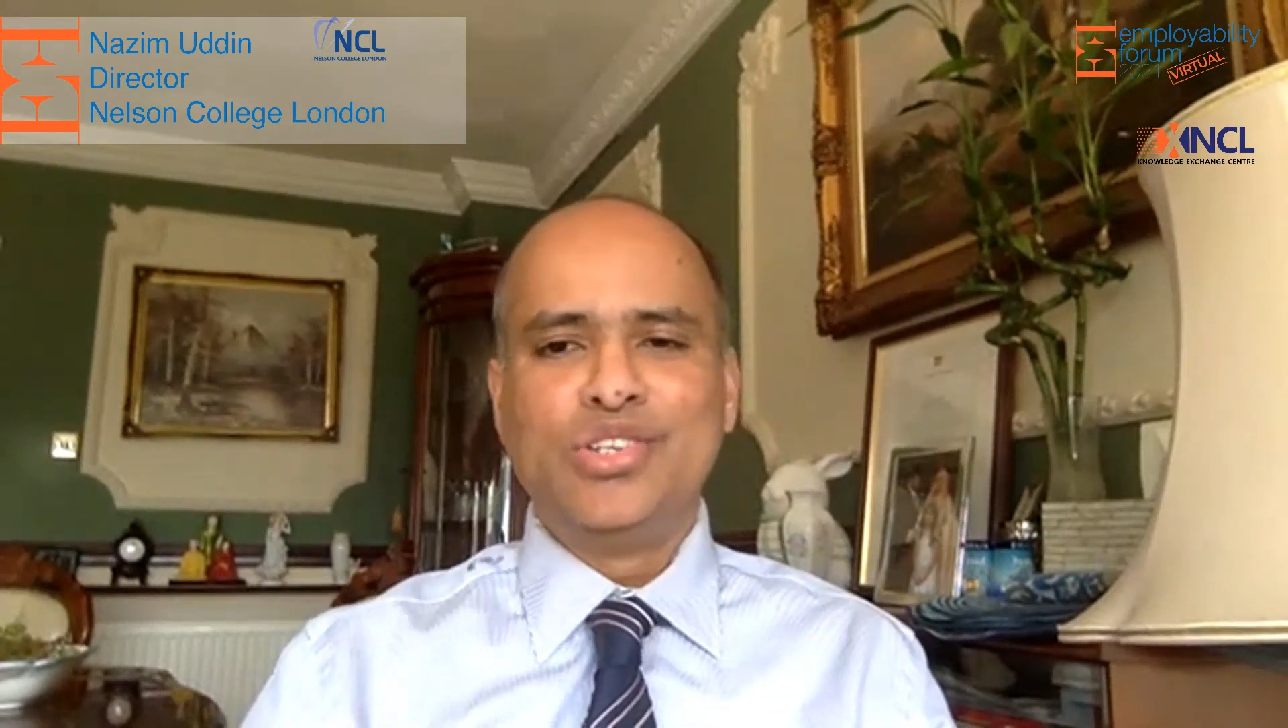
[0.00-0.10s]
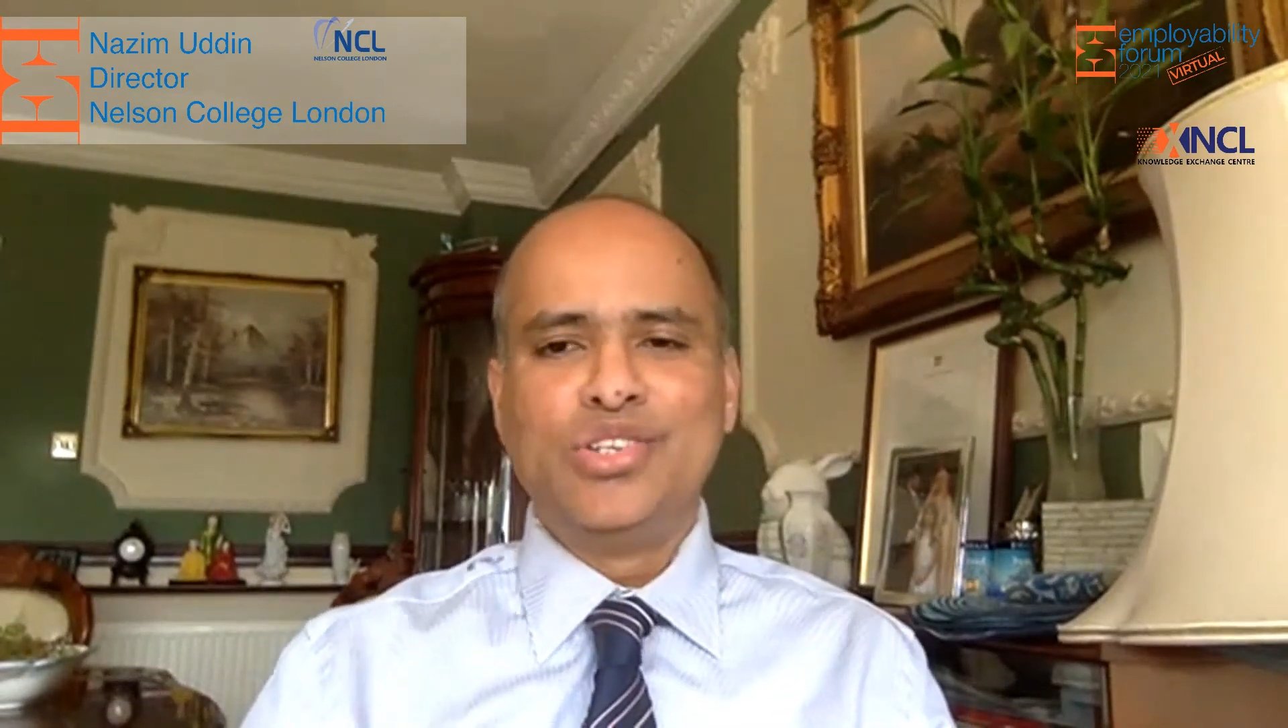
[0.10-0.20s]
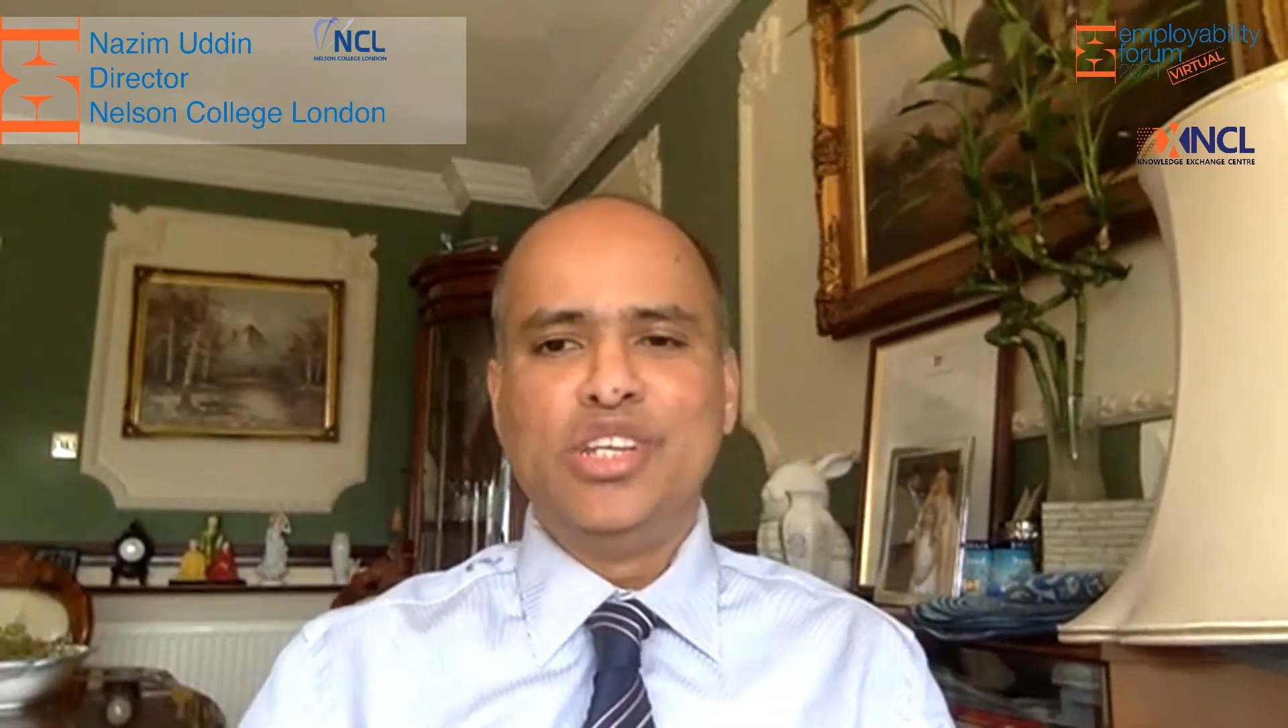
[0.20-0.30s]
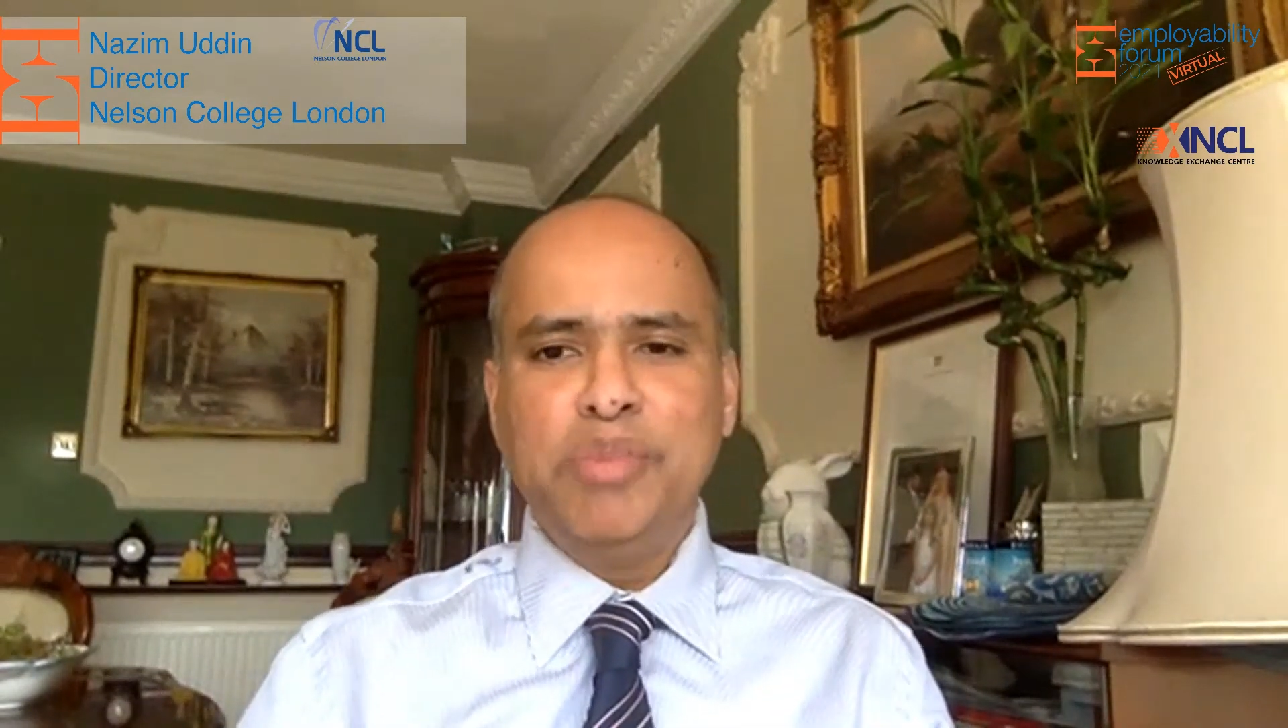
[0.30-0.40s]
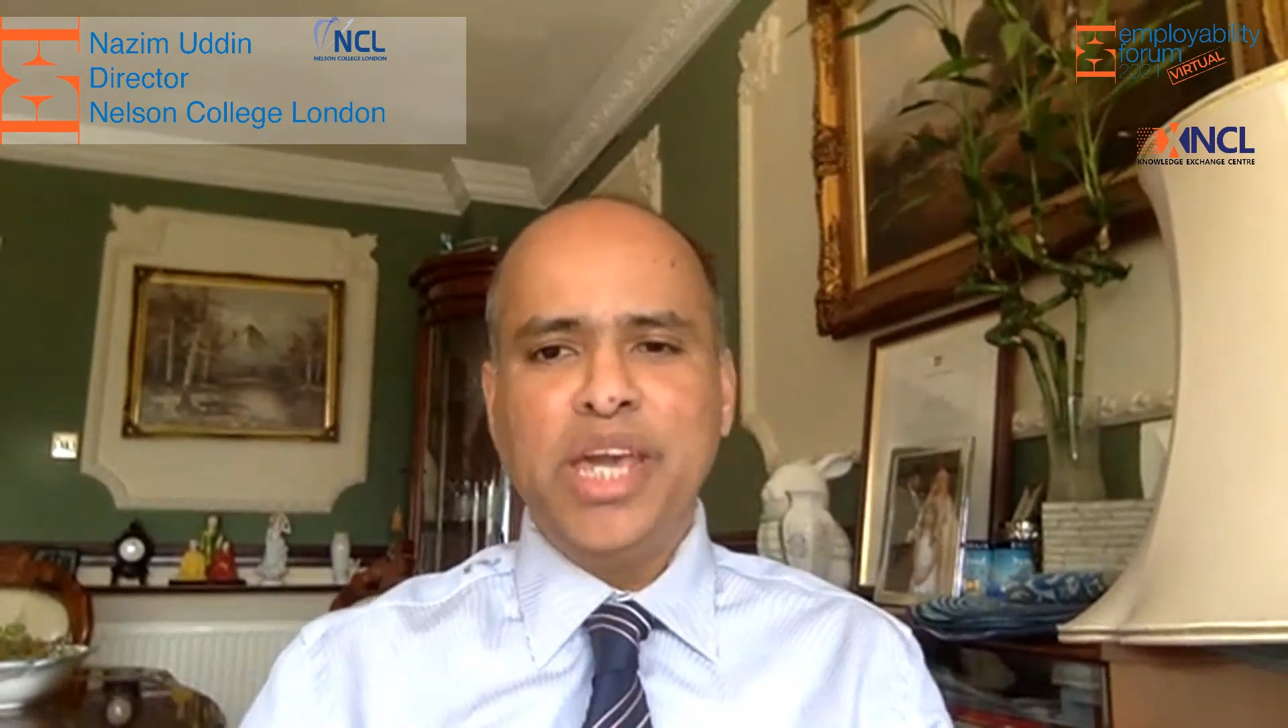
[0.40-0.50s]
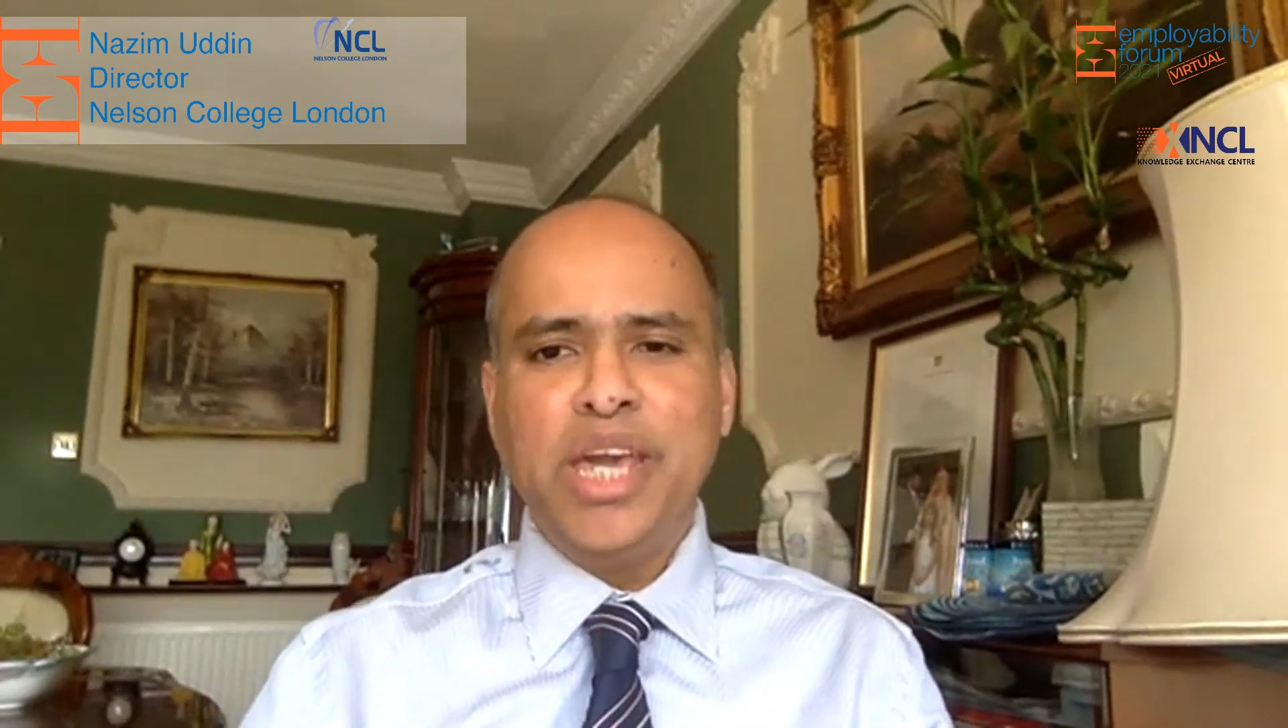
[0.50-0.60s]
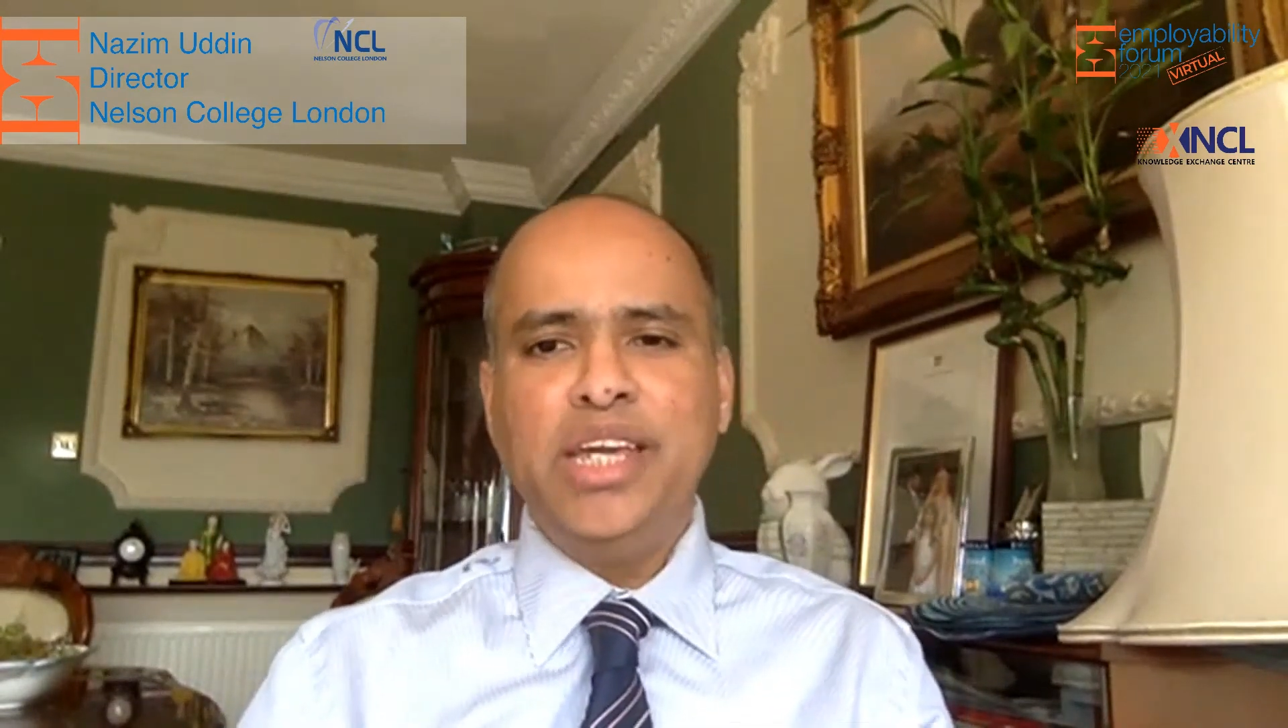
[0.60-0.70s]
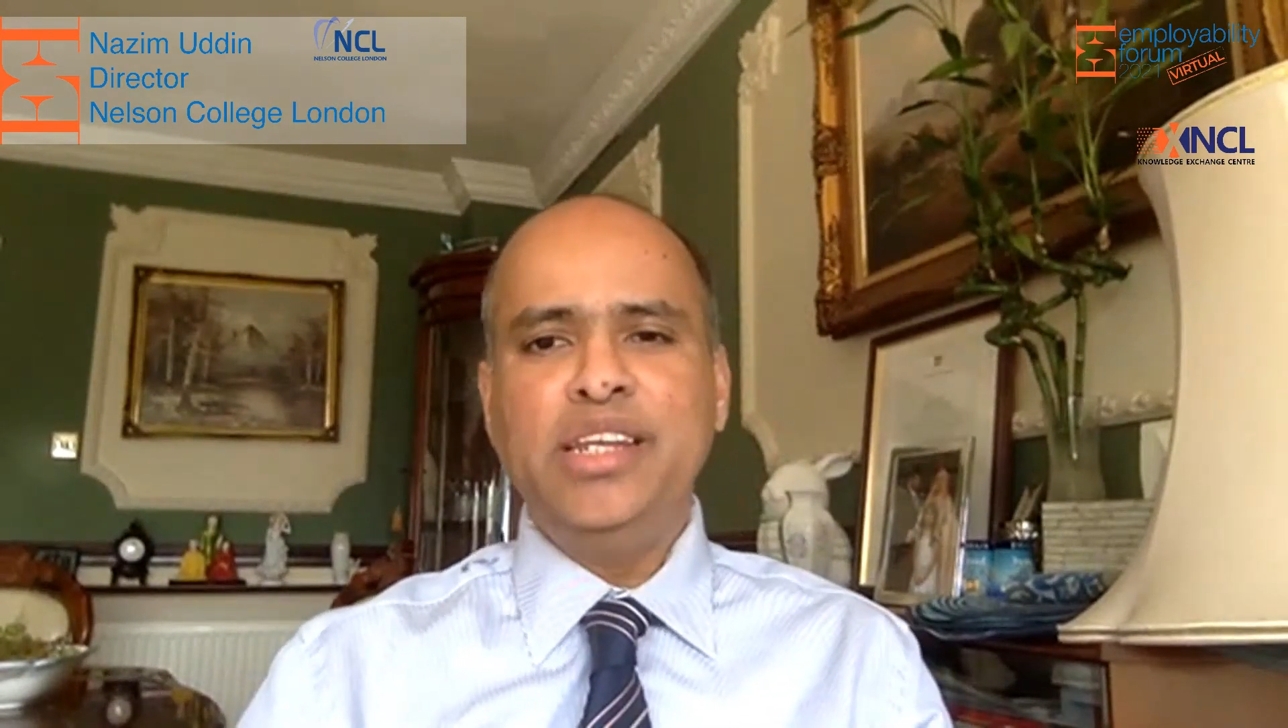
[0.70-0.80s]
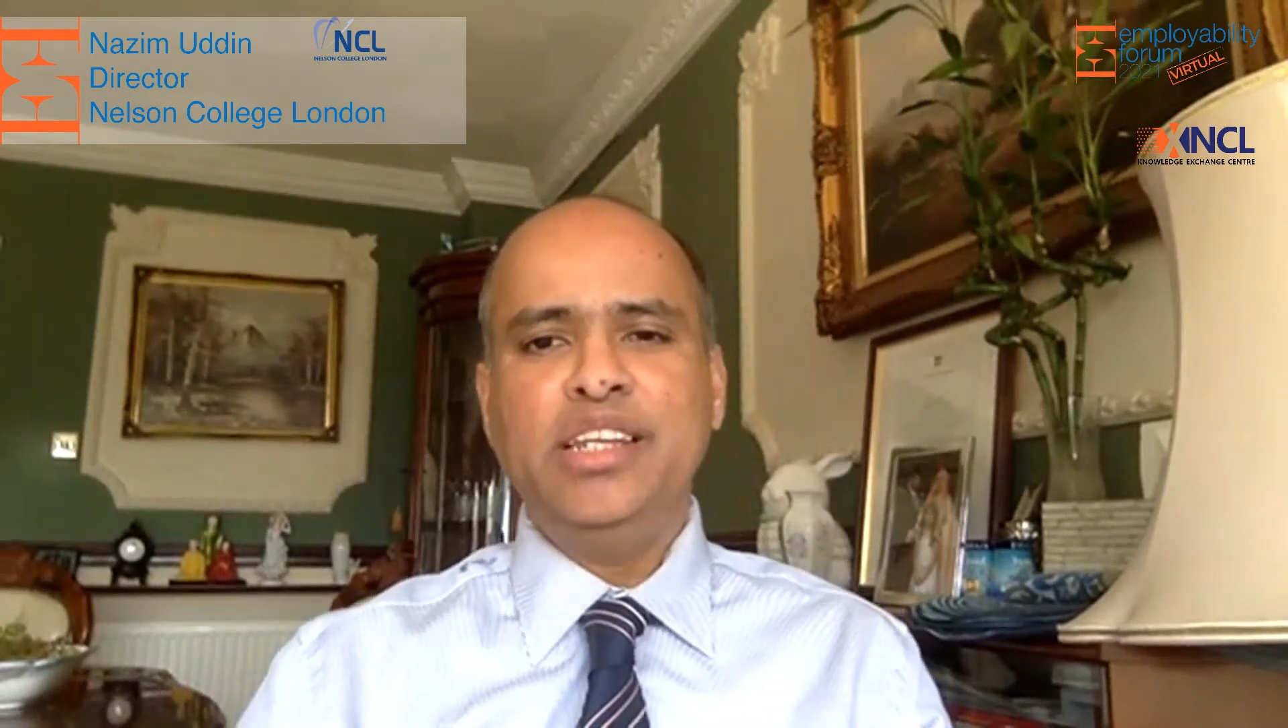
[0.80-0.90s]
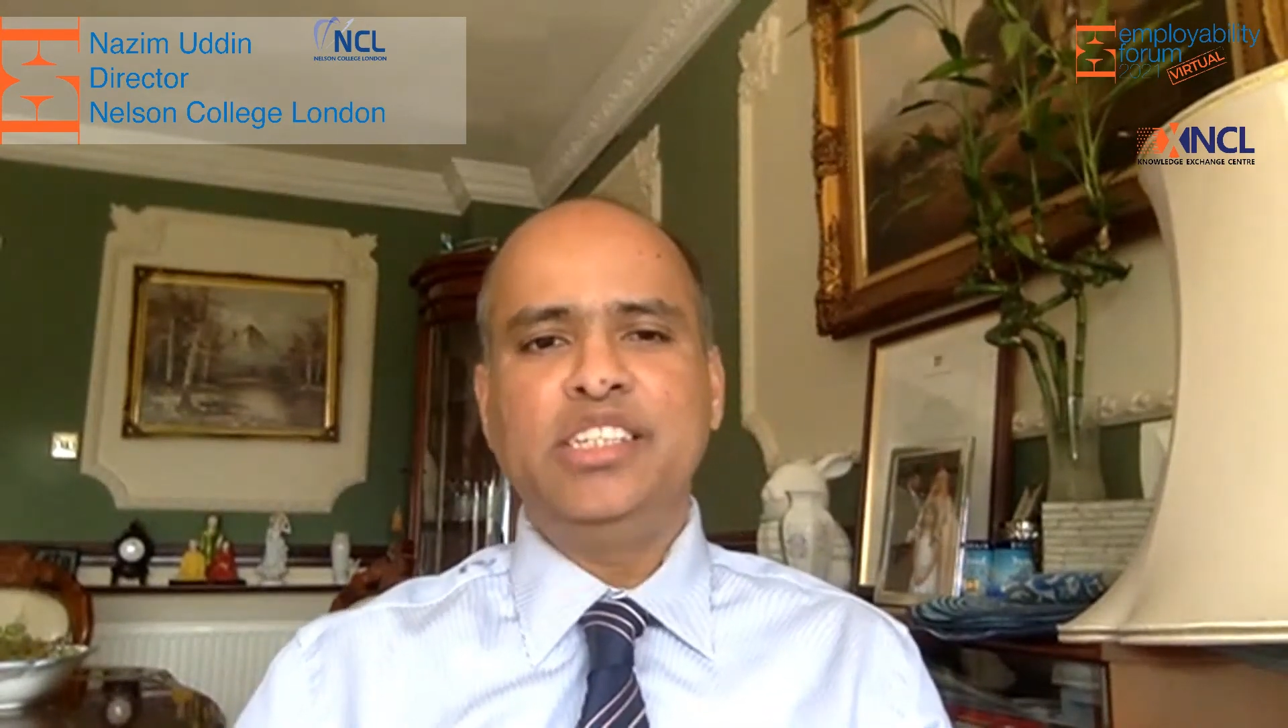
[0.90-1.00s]
to
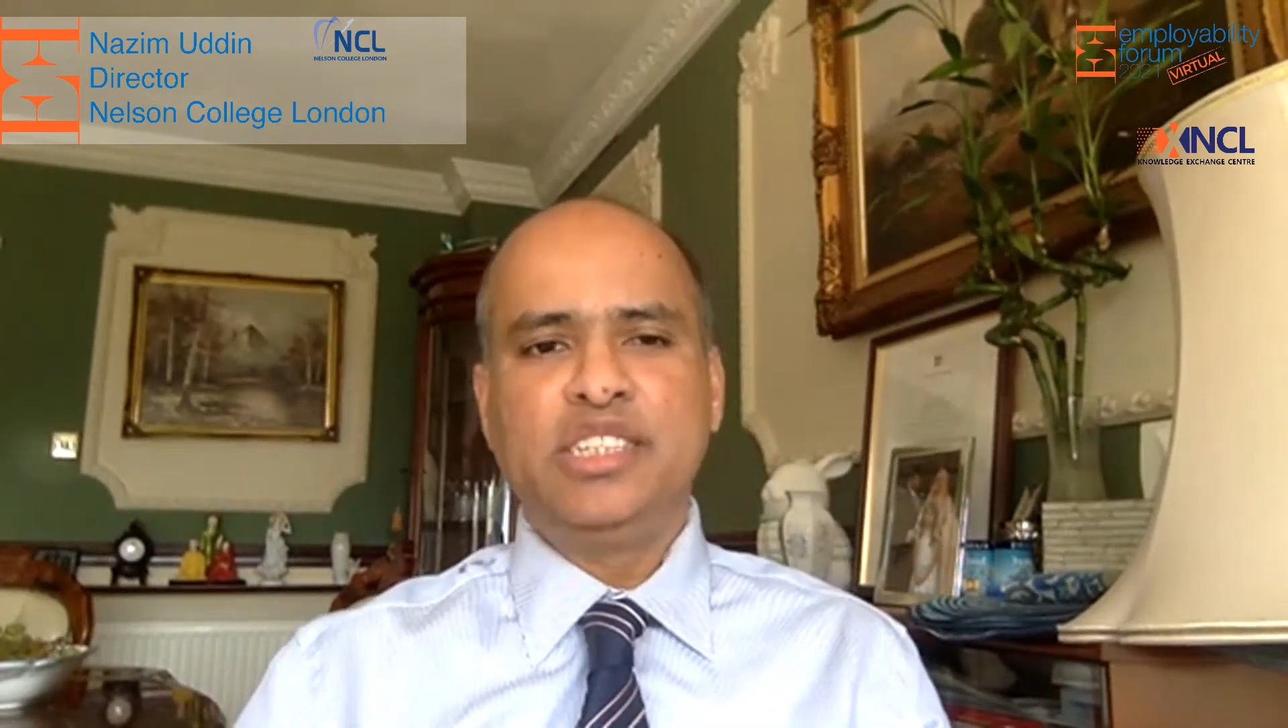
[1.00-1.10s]
remain